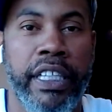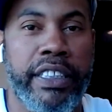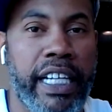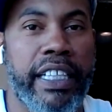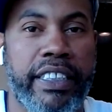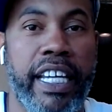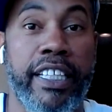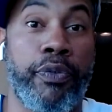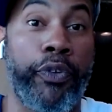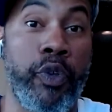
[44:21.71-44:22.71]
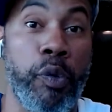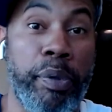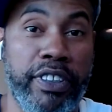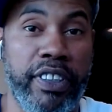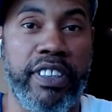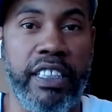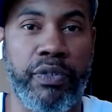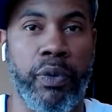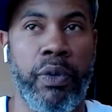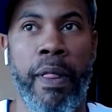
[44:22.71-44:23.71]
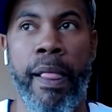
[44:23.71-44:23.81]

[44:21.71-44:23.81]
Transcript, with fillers: that it takes for you to be successful.